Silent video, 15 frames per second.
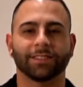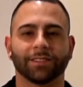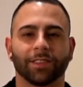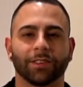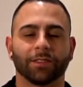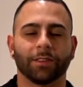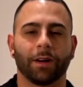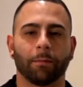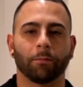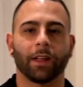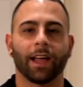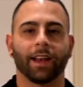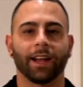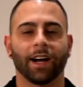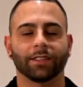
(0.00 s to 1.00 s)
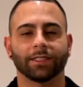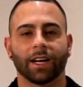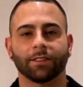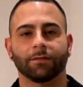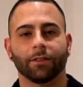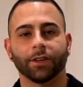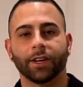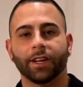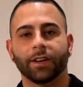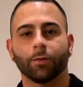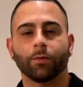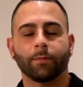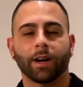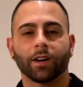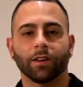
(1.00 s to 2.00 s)
So I'm heading out now for dinner
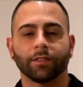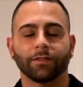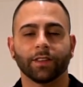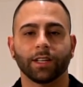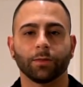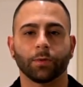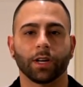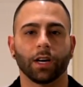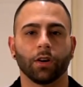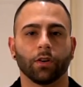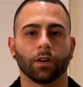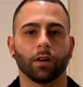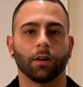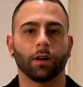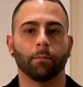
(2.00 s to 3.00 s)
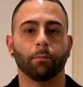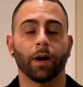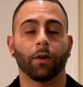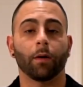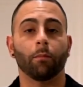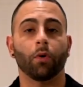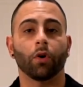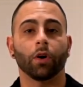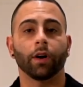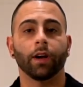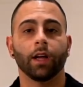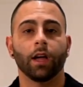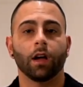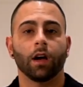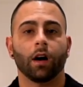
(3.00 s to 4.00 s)
with my girlfriend. We're gonna go to Barrymore.
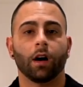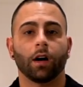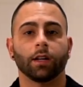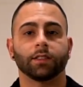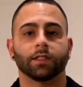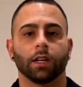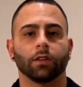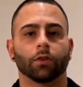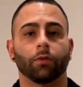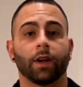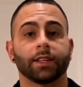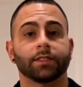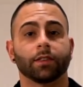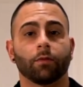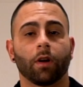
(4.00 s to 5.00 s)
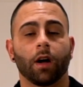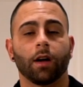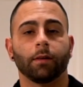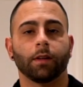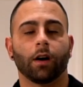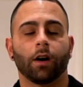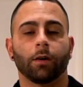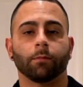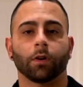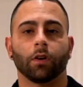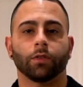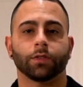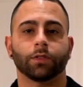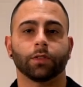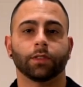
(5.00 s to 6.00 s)
It's a little restaurant
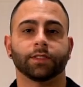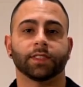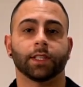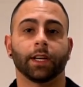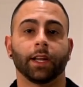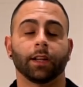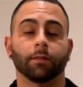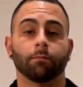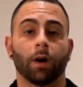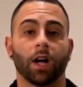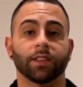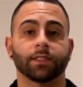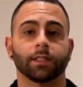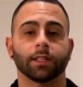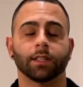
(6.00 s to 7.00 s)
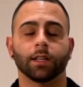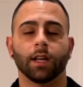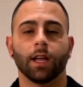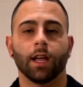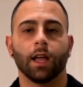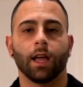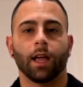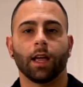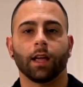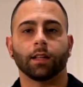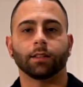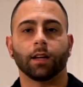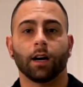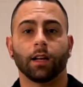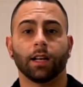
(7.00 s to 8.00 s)
close to the city in Boston,
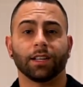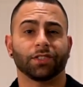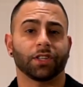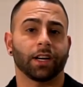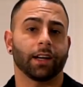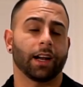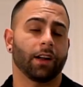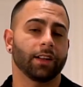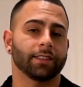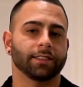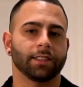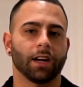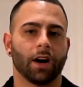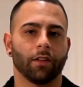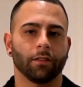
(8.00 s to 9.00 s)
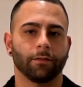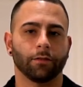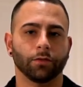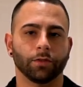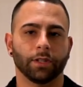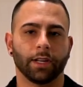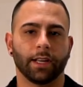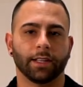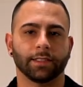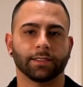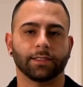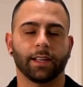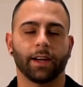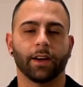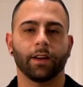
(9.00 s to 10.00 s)
and let's check it out. Let's see how the food
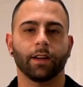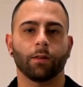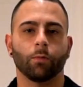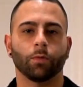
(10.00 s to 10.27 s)
is there.